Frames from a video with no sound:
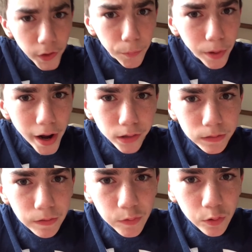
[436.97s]
product we're
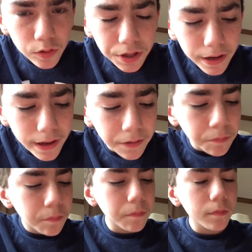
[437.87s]
reviewing today
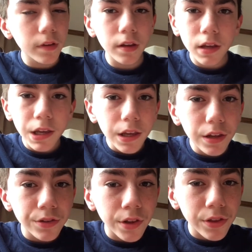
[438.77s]
is
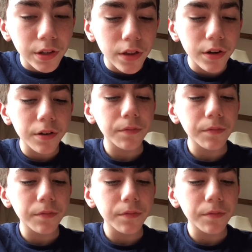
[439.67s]
nothing other